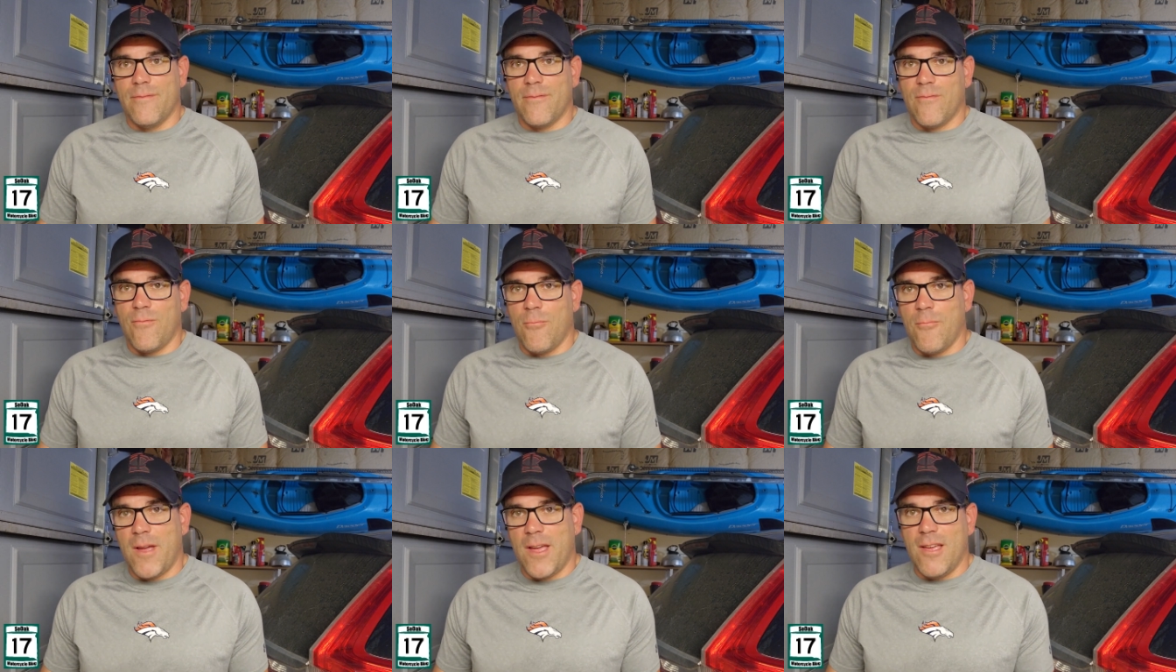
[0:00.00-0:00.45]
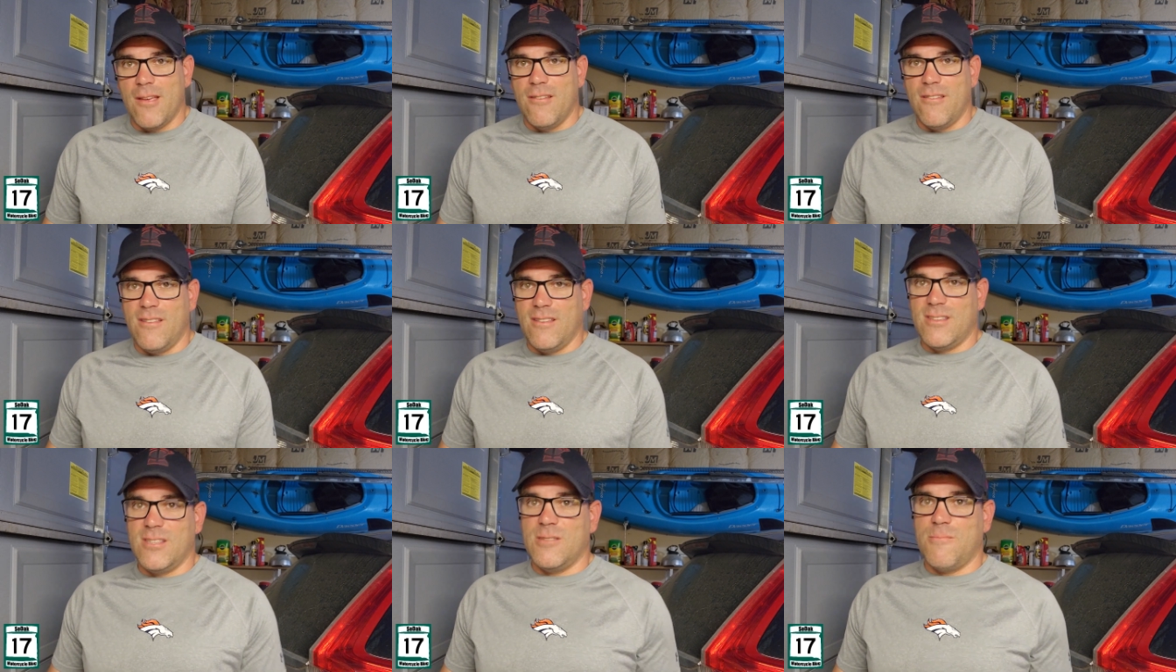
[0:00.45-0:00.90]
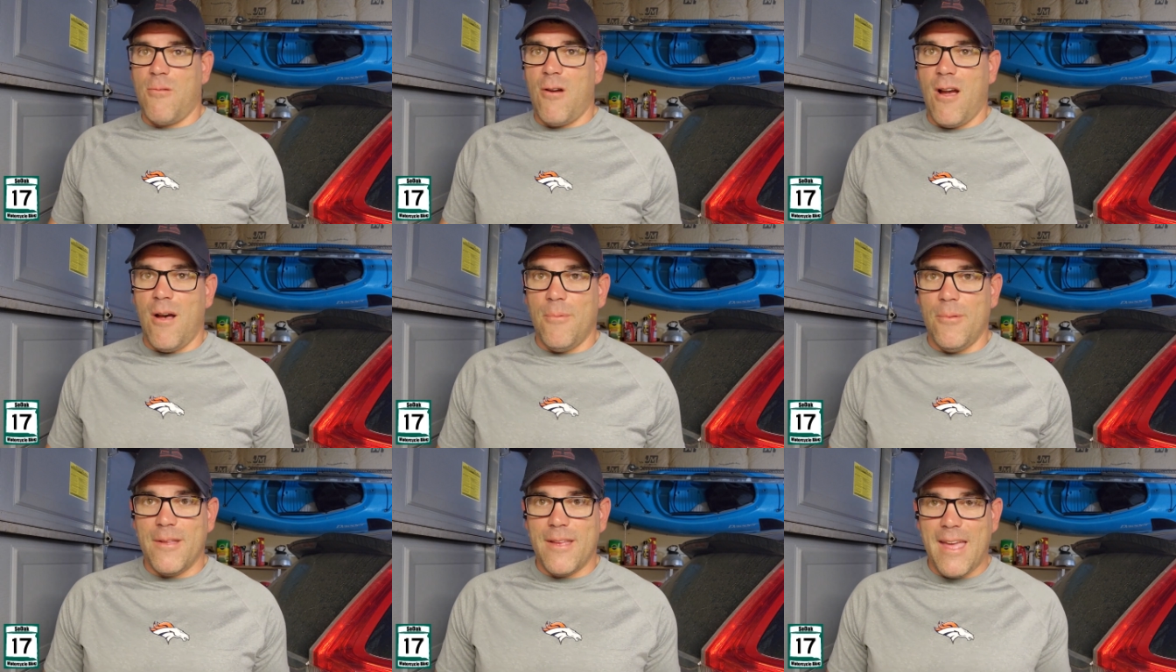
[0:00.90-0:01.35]
For me, this is
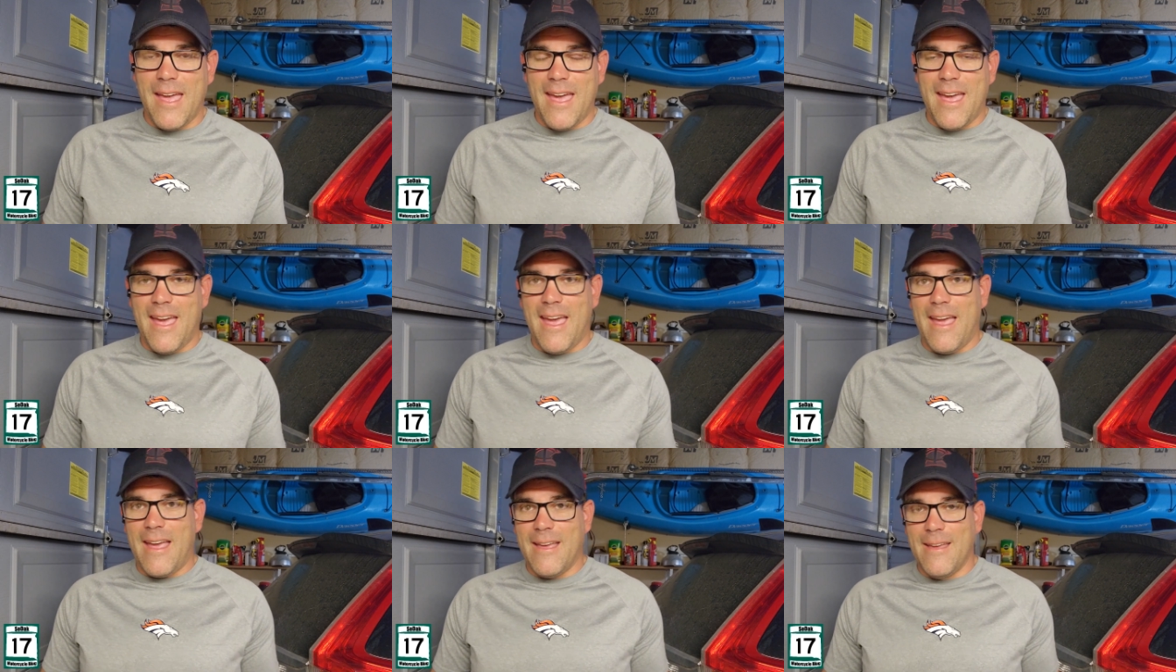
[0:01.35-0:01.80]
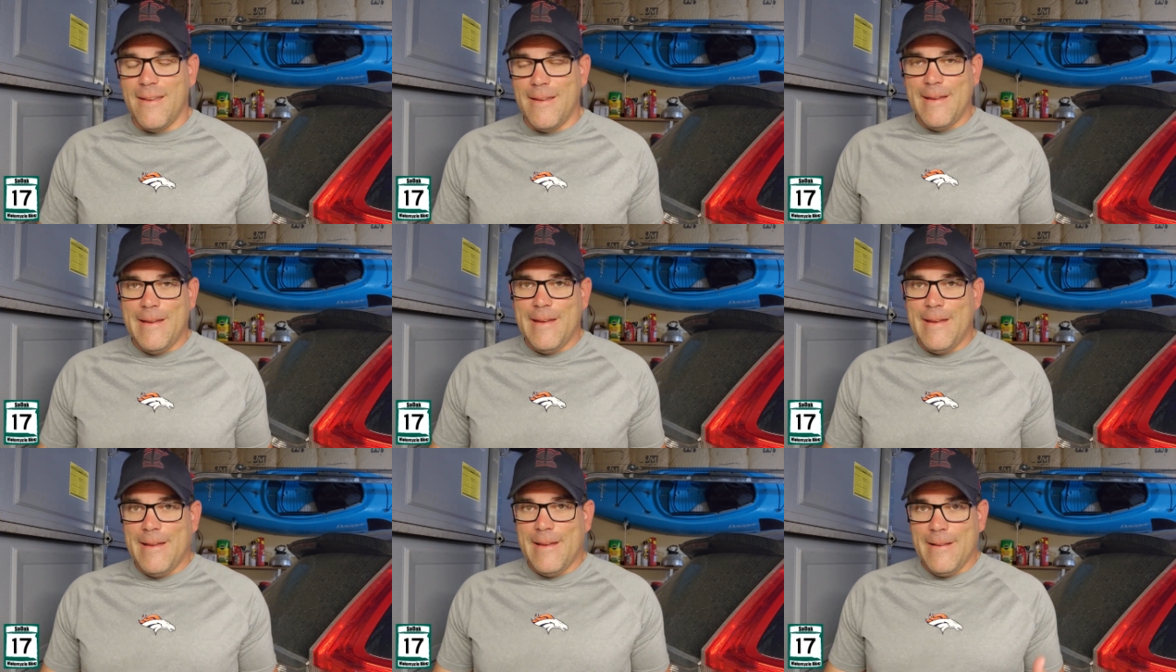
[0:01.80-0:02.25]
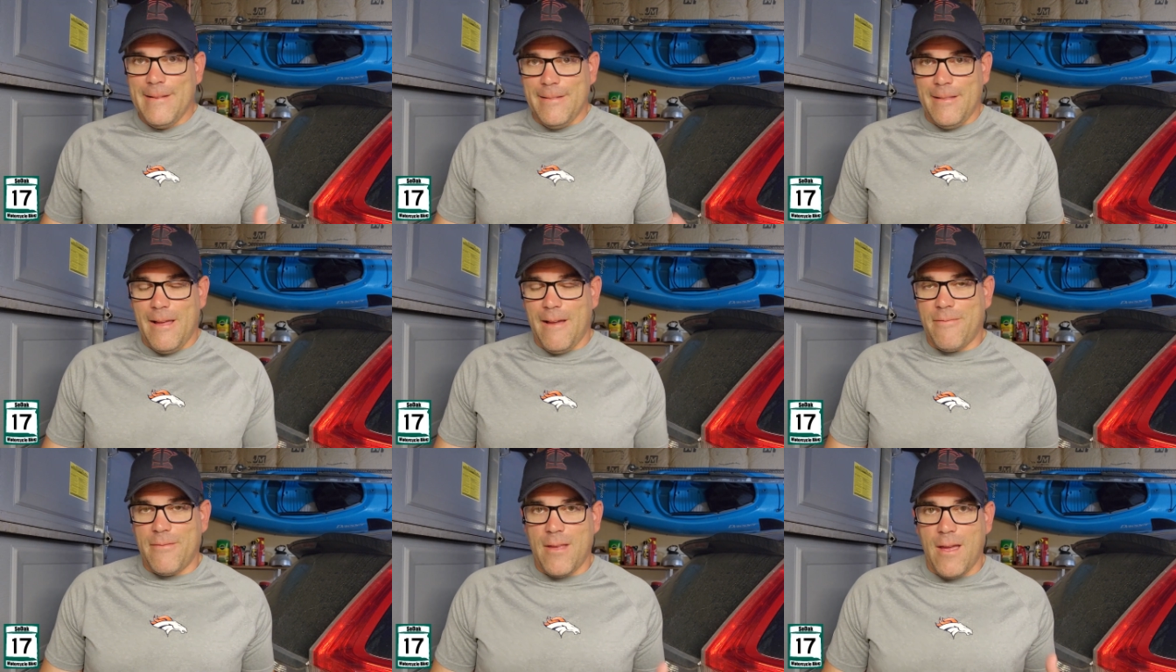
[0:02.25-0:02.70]
probably a
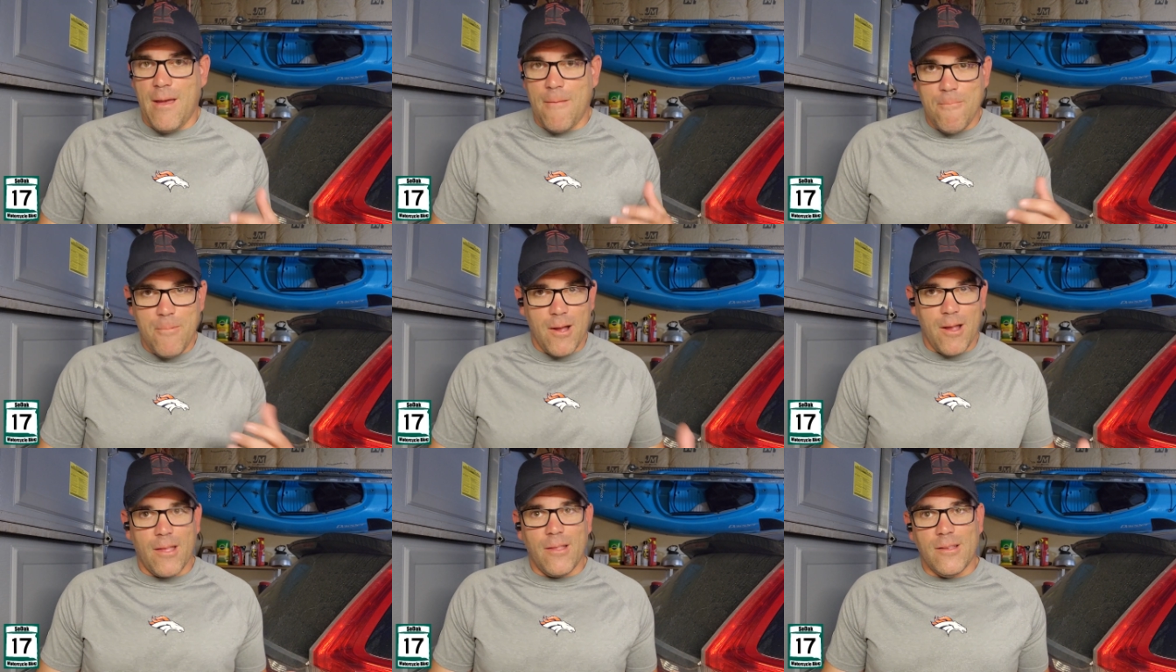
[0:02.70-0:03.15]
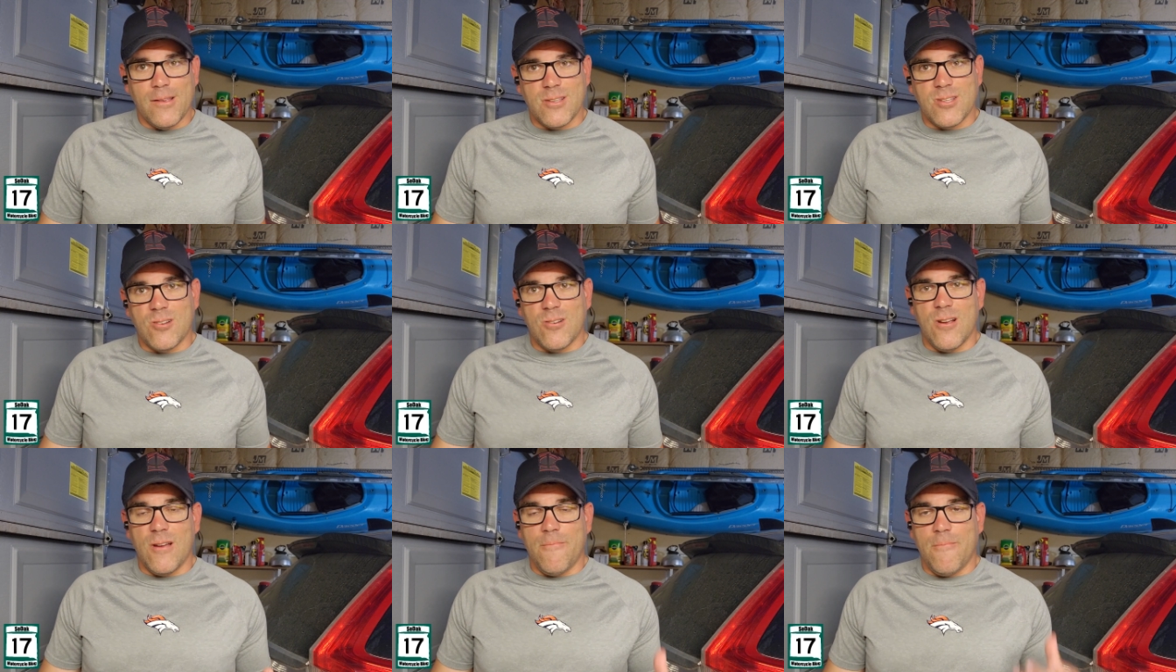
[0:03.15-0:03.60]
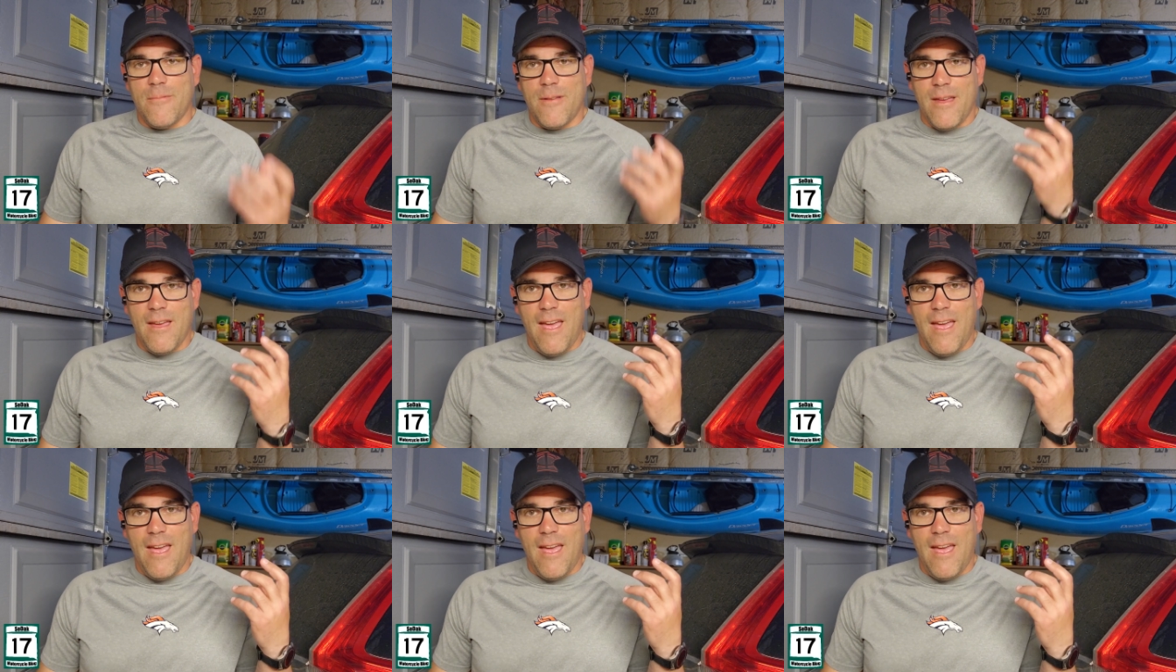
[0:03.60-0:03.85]
lifetime bucket list trip,